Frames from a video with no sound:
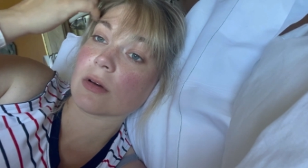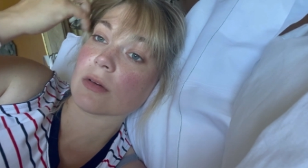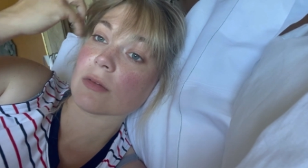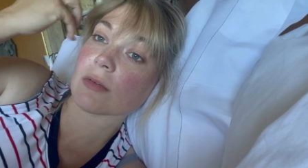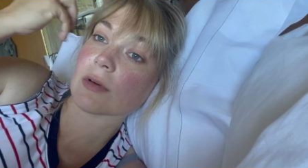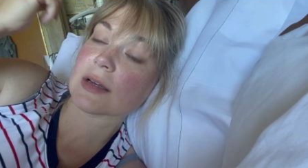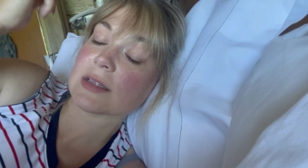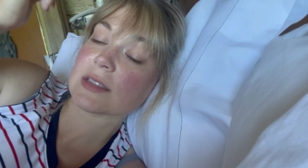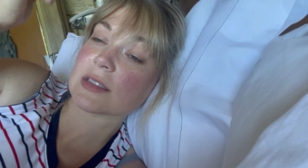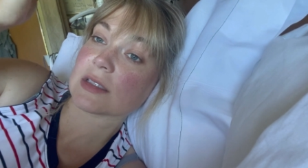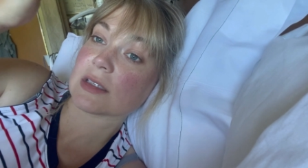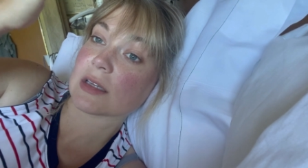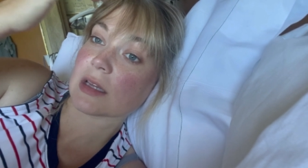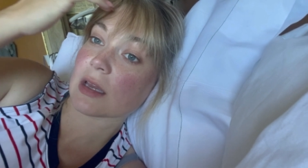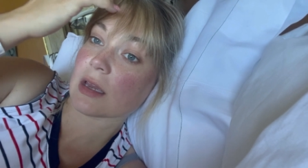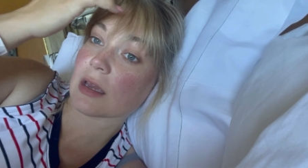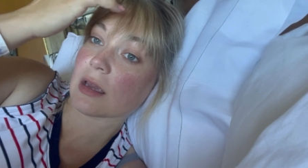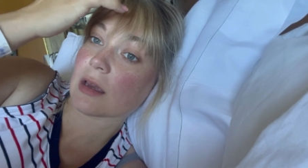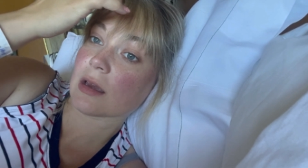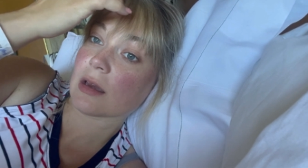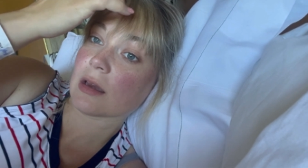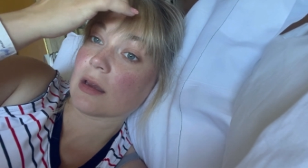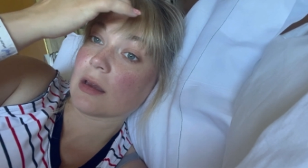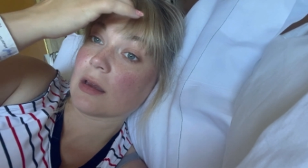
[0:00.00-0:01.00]

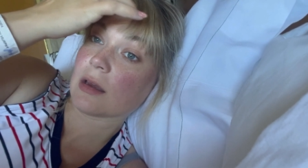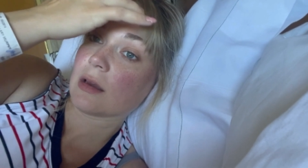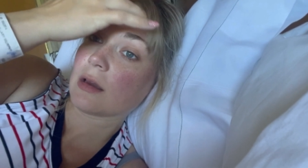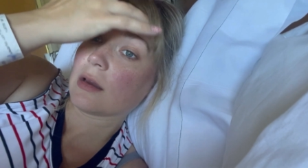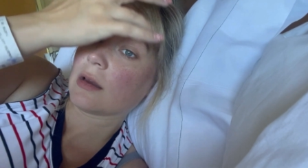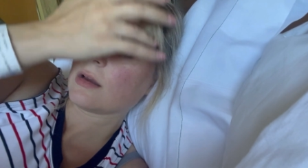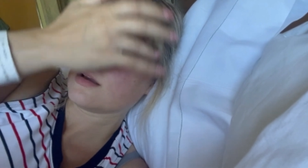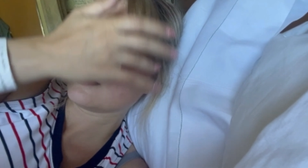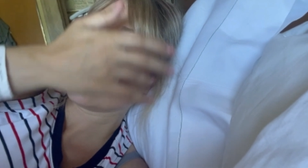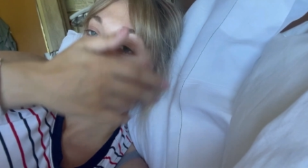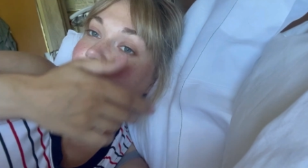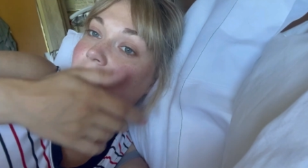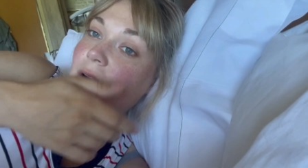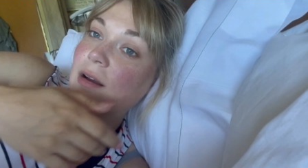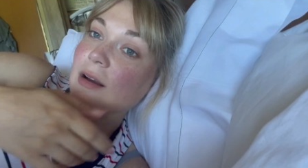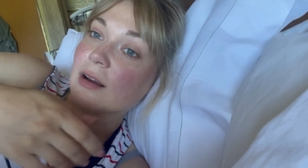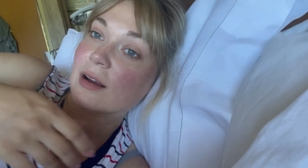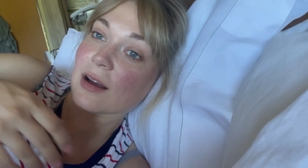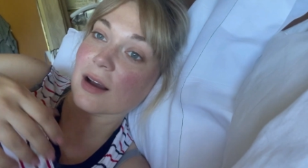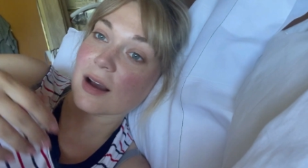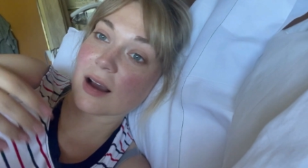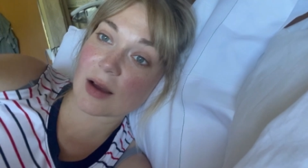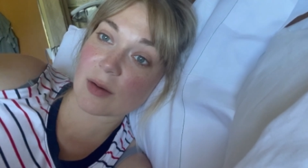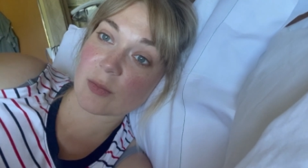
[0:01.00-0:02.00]
resting,
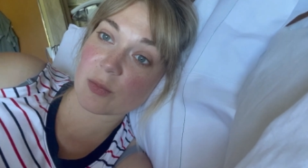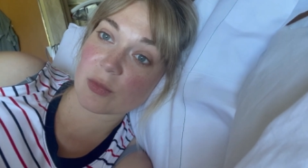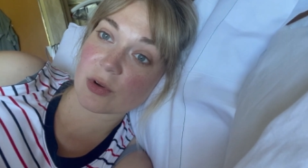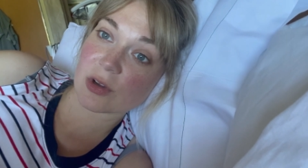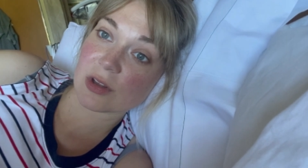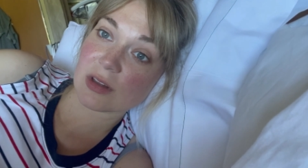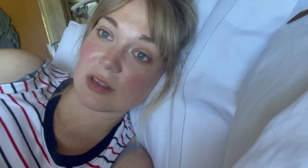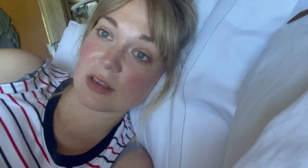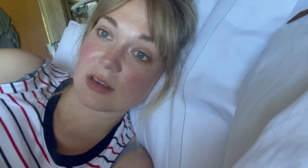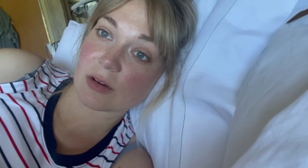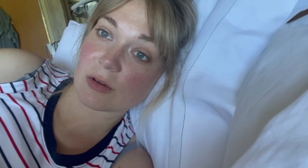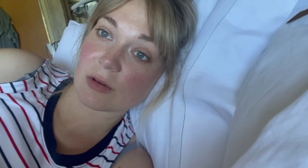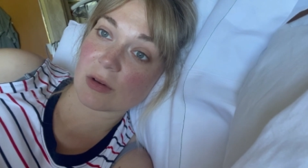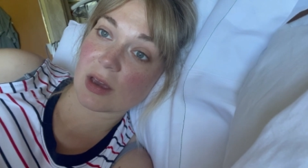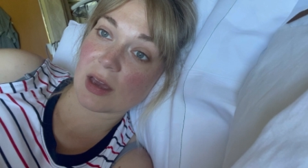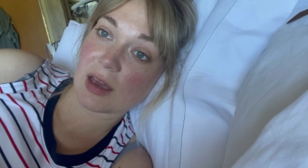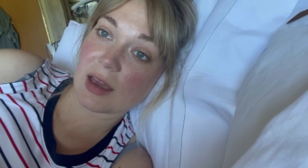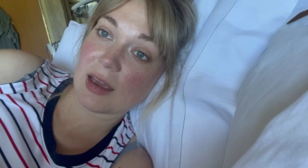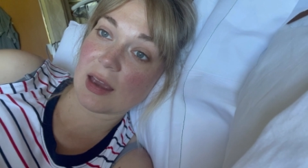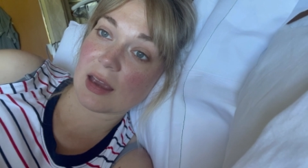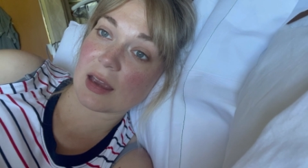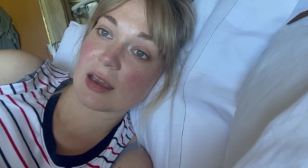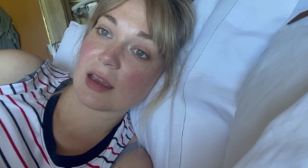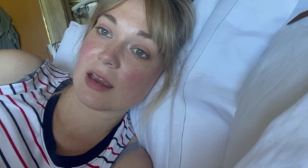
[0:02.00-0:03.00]
I'm really
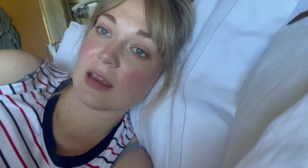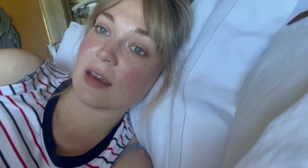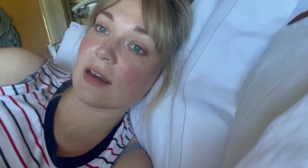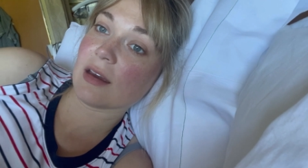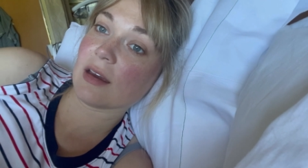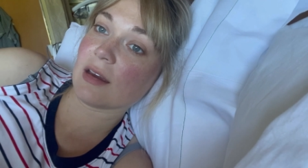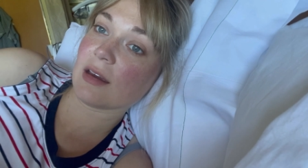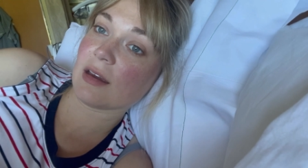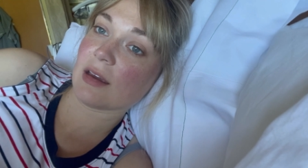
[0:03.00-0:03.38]
okay.